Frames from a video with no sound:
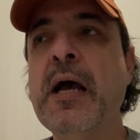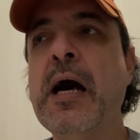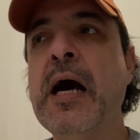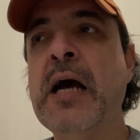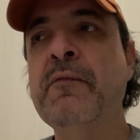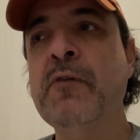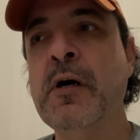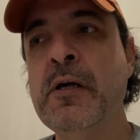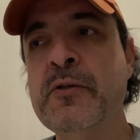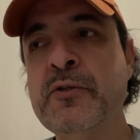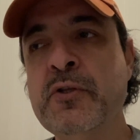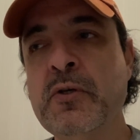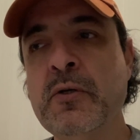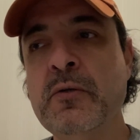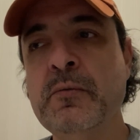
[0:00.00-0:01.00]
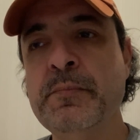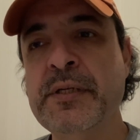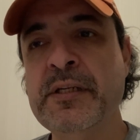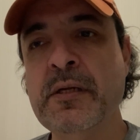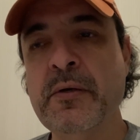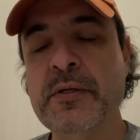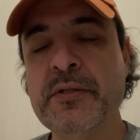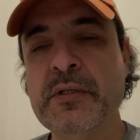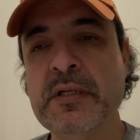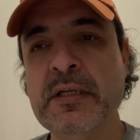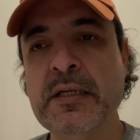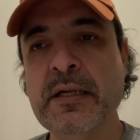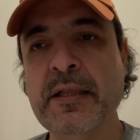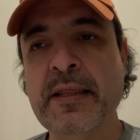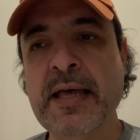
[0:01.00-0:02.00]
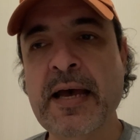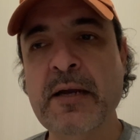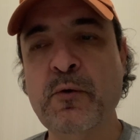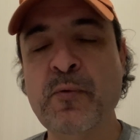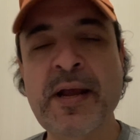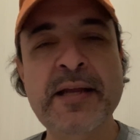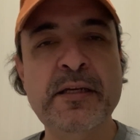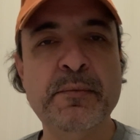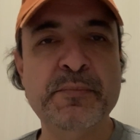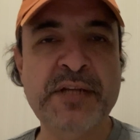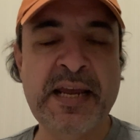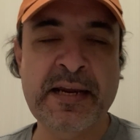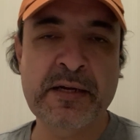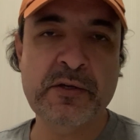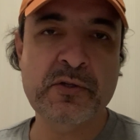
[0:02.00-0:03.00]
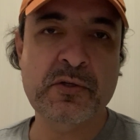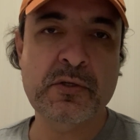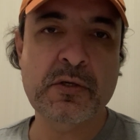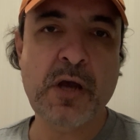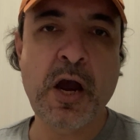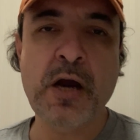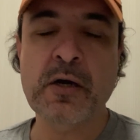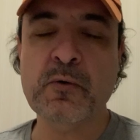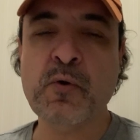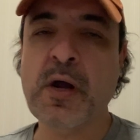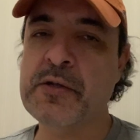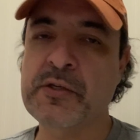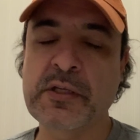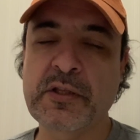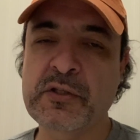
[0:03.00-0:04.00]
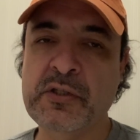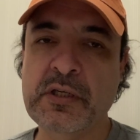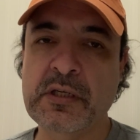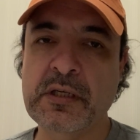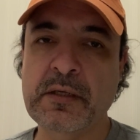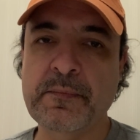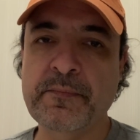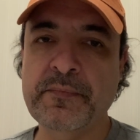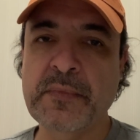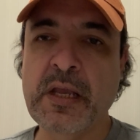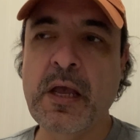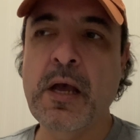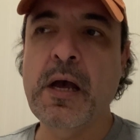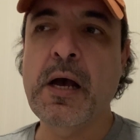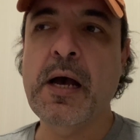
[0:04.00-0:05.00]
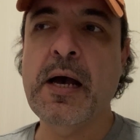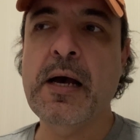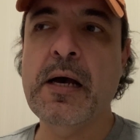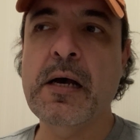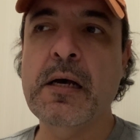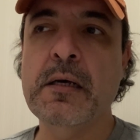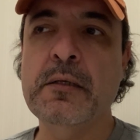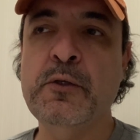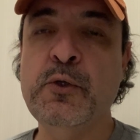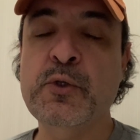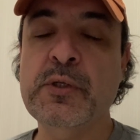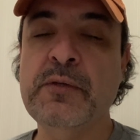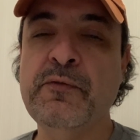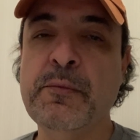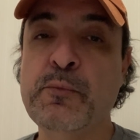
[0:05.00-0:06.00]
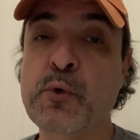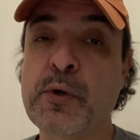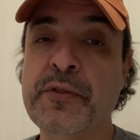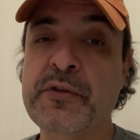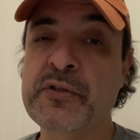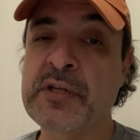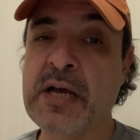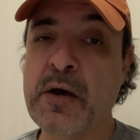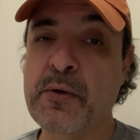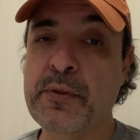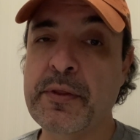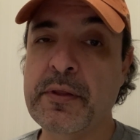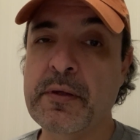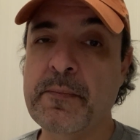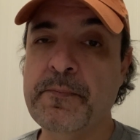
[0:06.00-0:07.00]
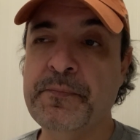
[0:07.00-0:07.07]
I've also been noticing that random tanks are crossing the city, usually from north to south.